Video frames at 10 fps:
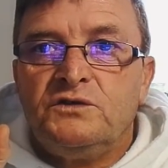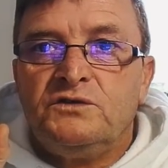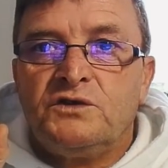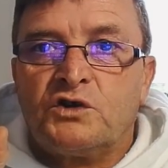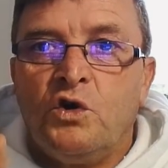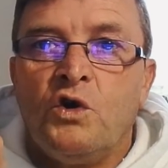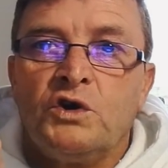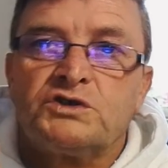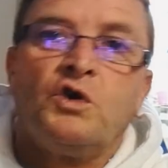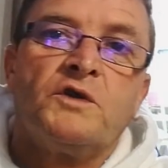the
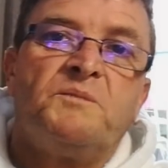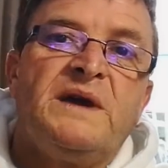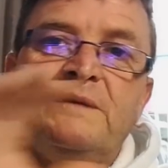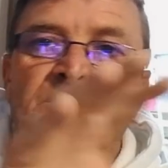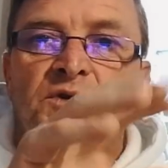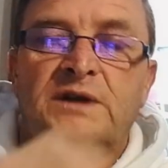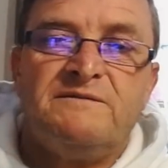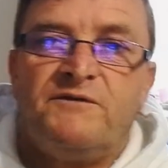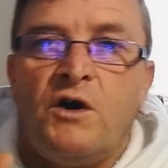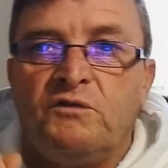courts or the people
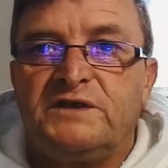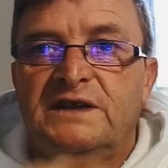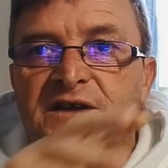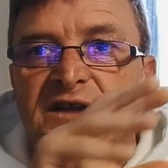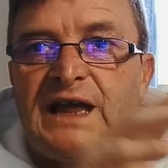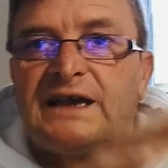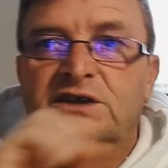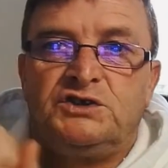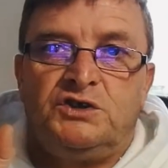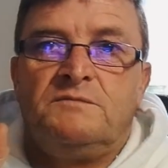involved in the
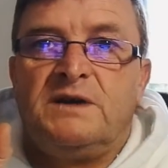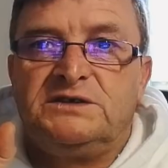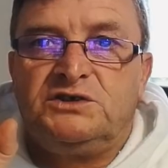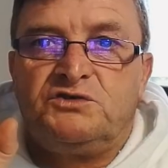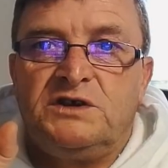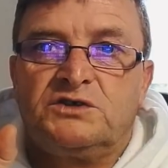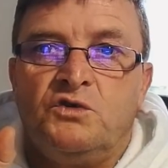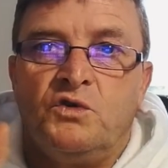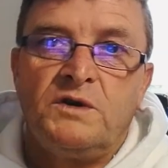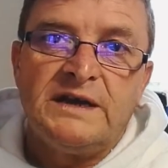Lancashire Magistrates
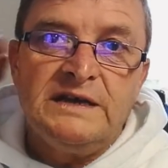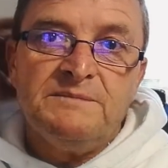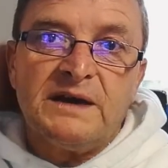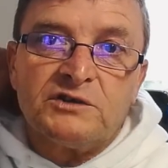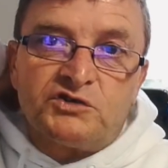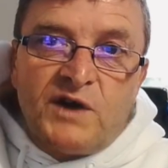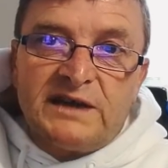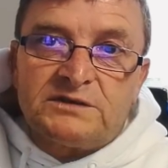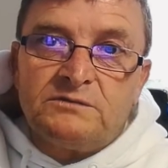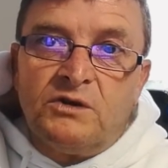Court email
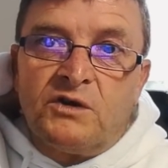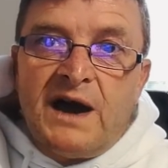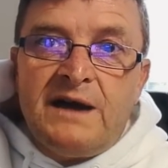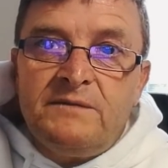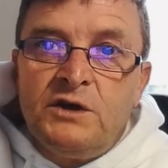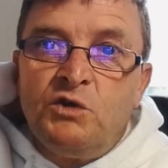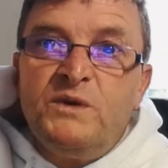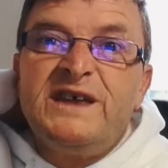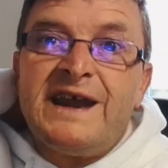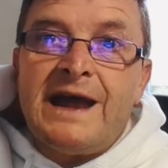address, all right?
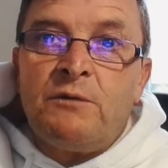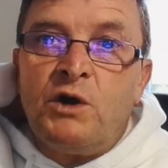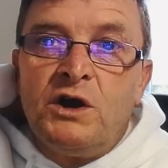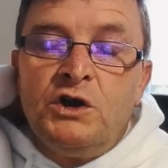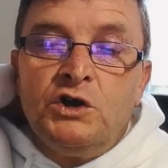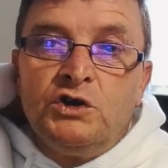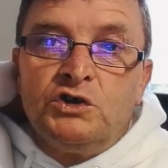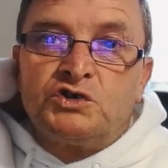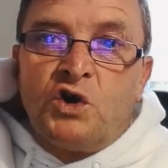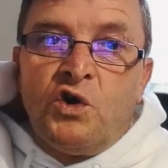Within an hour.
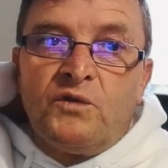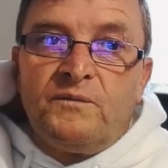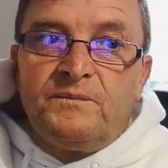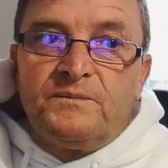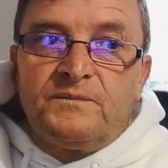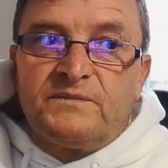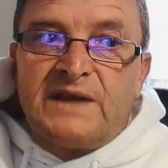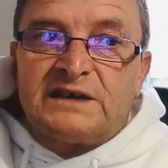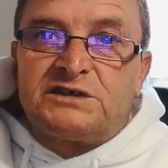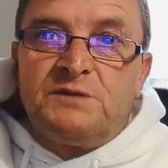So
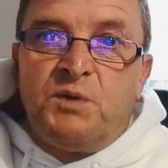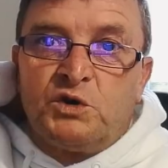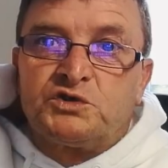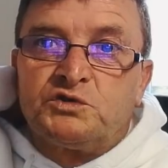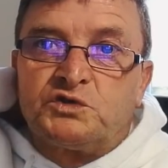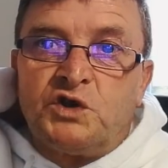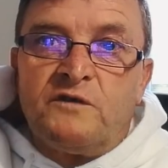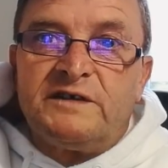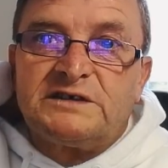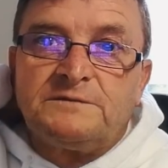that's your postal
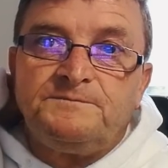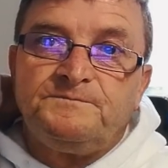service,